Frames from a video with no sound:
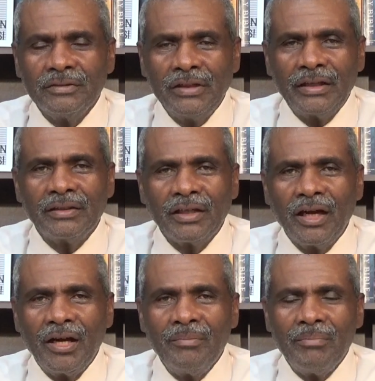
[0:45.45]
that
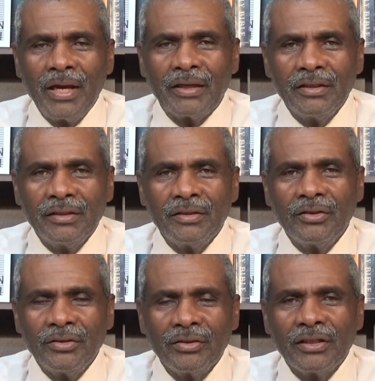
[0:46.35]
time back in the
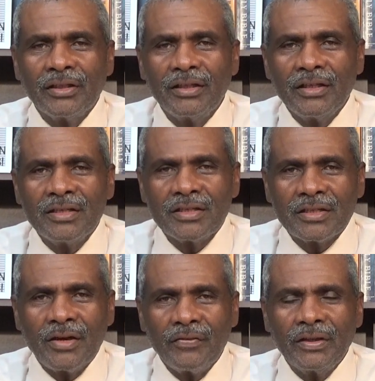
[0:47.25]
early
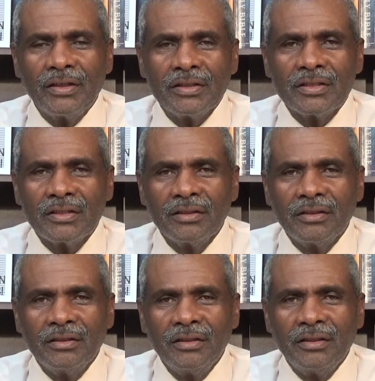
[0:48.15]
70s.
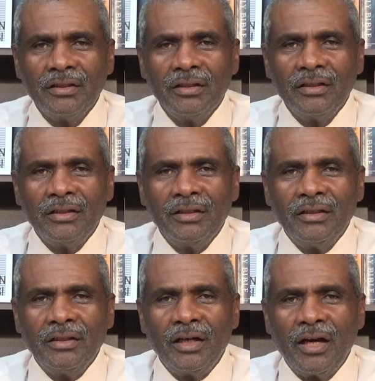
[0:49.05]

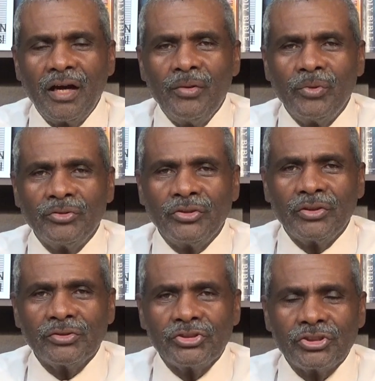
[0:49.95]
I was
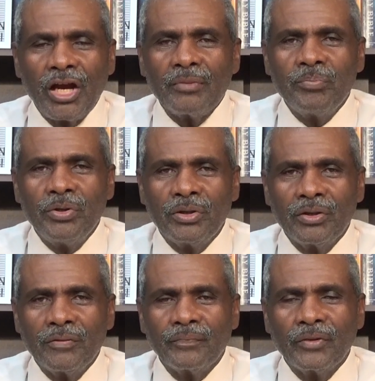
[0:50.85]
a shot putter
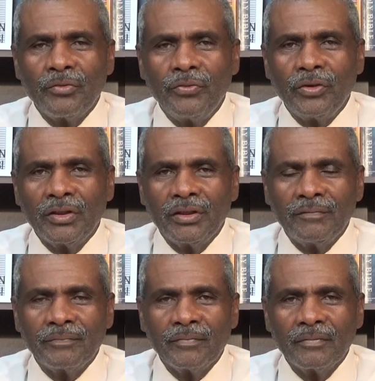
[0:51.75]
for the
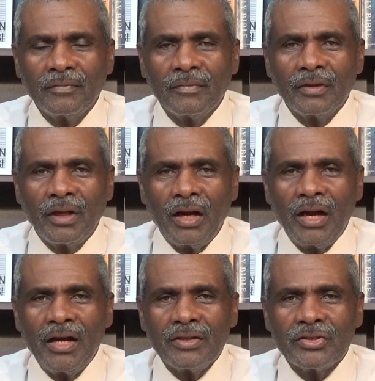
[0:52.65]

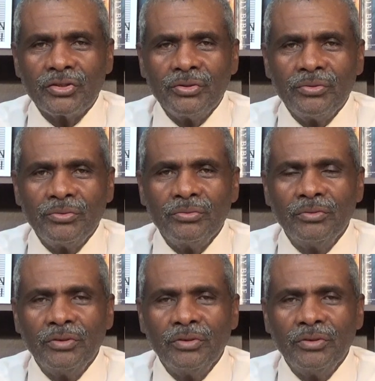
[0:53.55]
high school